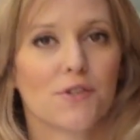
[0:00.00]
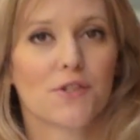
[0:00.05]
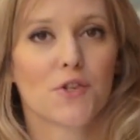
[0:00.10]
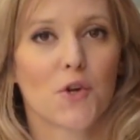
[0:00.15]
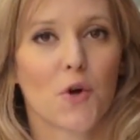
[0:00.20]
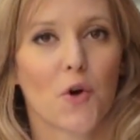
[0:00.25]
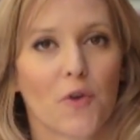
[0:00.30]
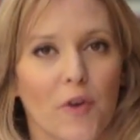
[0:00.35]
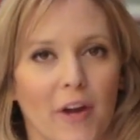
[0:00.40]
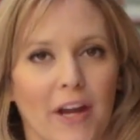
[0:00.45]

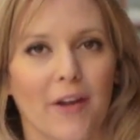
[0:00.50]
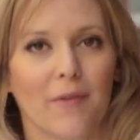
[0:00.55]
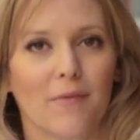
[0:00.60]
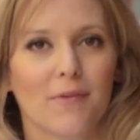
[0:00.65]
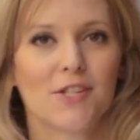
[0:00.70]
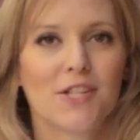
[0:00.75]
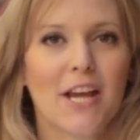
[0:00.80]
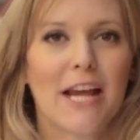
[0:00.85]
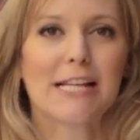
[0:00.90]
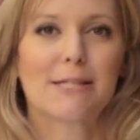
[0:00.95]
story,
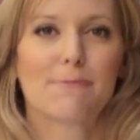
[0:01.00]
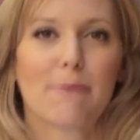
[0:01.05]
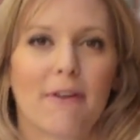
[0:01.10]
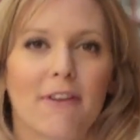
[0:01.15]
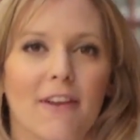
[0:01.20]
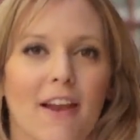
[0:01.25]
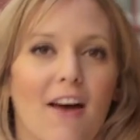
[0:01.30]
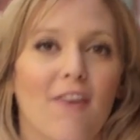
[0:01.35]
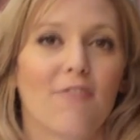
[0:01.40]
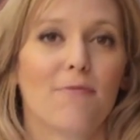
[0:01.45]
Shakespeare
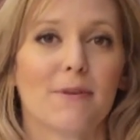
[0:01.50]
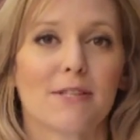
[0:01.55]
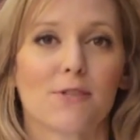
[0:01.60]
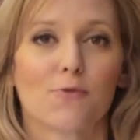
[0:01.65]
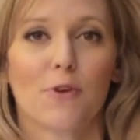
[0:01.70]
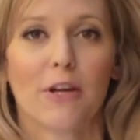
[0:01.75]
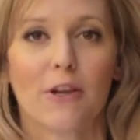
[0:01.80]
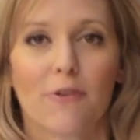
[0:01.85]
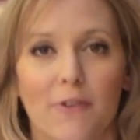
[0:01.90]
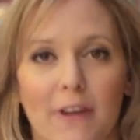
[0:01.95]
in Love must
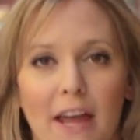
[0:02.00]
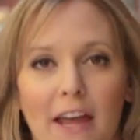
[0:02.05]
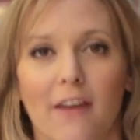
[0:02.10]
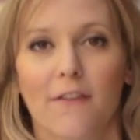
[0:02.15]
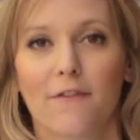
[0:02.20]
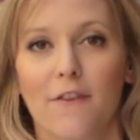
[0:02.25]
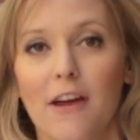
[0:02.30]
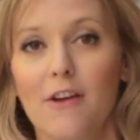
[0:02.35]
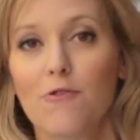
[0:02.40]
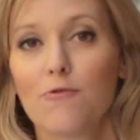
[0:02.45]
recreate a
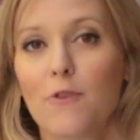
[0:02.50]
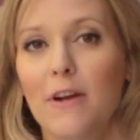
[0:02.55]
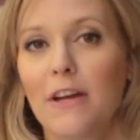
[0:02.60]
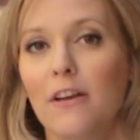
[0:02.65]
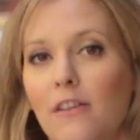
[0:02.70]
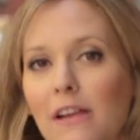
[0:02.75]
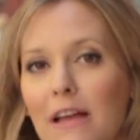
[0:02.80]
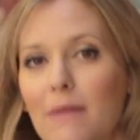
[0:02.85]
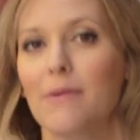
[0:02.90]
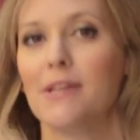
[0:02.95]
very
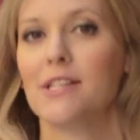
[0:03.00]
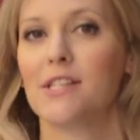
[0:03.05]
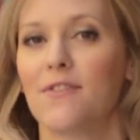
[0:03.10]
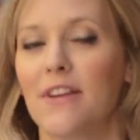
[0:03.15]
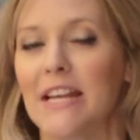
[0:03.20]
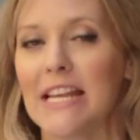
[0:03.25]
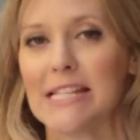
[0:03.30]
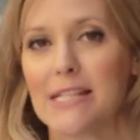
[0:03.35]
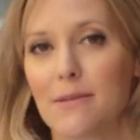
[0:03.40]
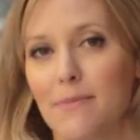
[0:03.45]
real image of
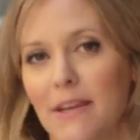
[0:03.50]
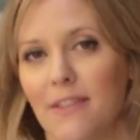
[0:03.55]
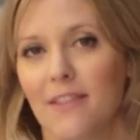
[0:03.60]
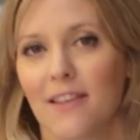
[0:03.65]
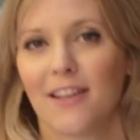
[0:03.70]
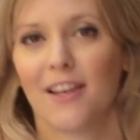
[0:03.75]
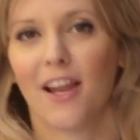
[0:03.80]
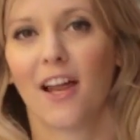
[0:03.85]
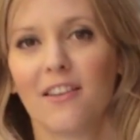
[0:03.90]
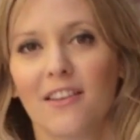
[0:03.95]

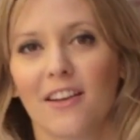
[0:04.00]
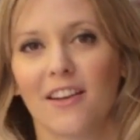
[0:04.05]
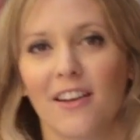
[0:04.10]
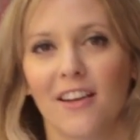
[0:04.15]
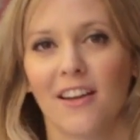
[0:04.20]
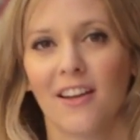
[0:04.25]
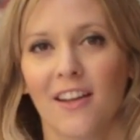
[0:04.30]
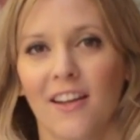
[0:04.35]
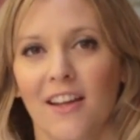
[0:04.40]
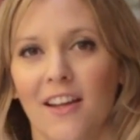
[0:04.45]
Elizabethan London,
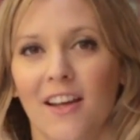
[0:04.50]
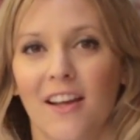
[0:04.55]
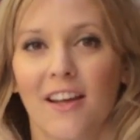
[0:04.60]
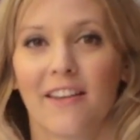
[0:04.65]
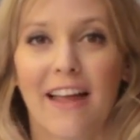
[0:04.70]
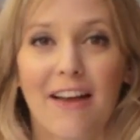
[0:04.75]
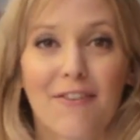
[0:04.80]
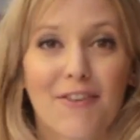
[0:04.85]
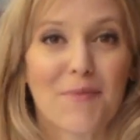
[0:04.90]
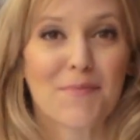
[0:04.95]

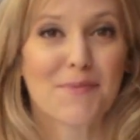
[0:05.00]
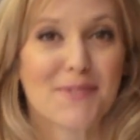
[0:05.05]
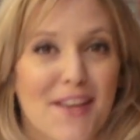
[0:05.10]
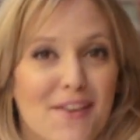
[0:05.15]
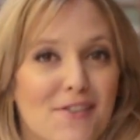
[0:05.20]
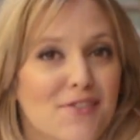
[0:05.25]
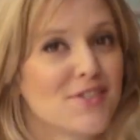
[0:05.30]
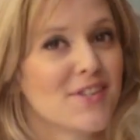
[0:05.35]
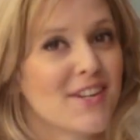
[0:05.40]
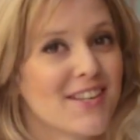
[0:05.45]
and that
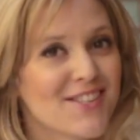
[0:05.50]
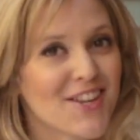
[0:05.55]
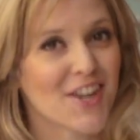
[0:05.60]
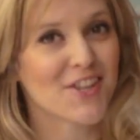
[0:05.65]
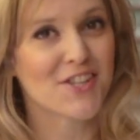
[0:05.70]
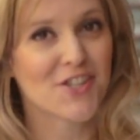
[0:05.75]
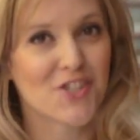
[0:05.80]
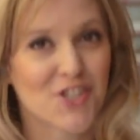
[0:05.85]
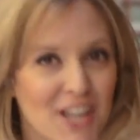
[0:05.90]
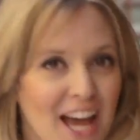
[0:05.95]
represents an
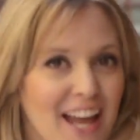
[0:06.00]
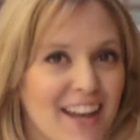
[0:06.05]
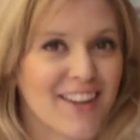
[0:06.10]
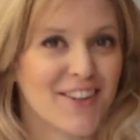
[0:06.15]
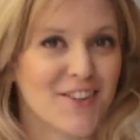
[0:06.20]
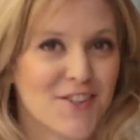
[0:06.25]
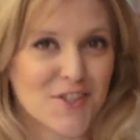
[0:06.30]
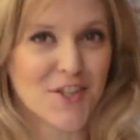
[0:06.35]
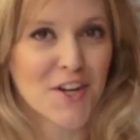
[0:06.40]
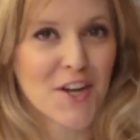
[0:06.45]
exciting
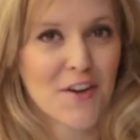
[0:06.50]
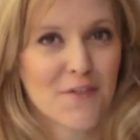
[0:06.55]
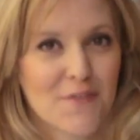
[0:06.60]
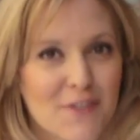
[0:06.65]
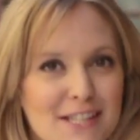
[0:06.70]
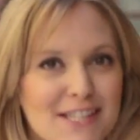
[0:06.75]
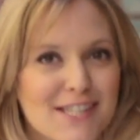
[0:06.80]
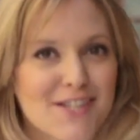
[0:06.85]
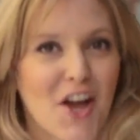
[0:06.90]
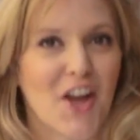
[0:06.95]
challenge for
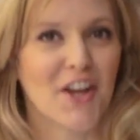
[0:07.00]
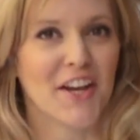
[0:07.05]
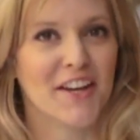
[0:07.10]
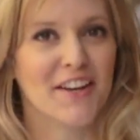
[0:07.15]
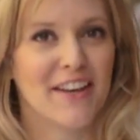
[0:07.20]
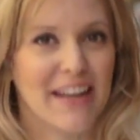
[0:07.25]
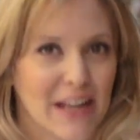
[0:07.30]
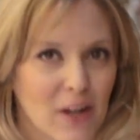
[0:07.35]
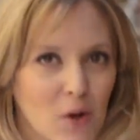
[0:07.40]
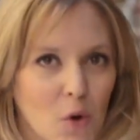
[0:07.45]
designer
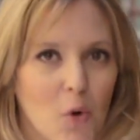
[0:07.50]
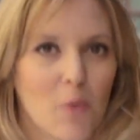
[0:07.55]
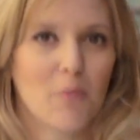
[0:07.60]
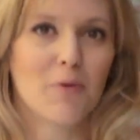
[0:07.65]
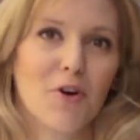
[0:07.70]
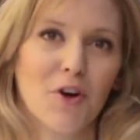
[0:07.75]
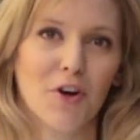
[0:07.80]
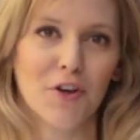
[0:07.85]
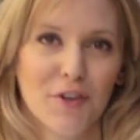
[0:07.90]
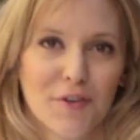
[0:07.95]
Nick
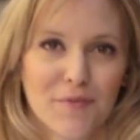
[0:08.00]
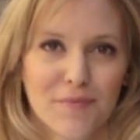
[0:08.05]
Ormerod.